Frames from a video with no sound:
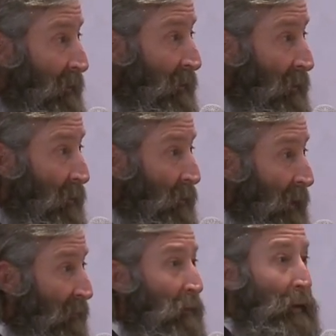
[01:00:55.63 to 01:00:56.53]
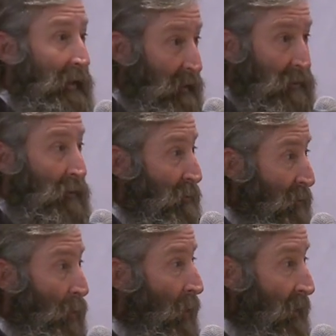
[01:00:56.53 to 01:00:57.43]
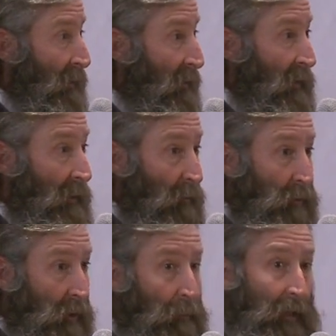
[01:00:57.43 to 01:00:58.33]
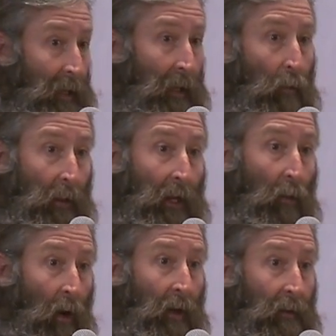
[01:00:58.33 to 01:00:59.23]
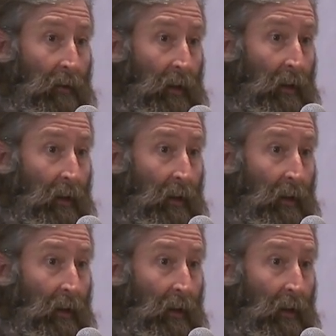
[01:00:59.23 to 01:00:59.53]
You know, everybody is used to walking in the dealership and getting what they want.